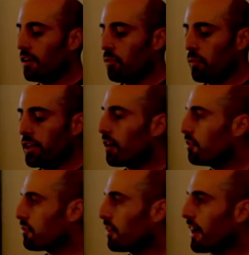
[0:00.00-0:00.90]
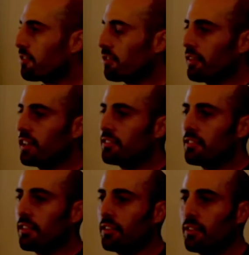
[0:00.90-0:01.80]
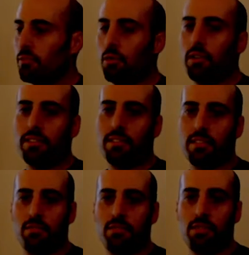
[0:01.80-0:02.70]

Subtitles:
When we go to our annual events, the rule is that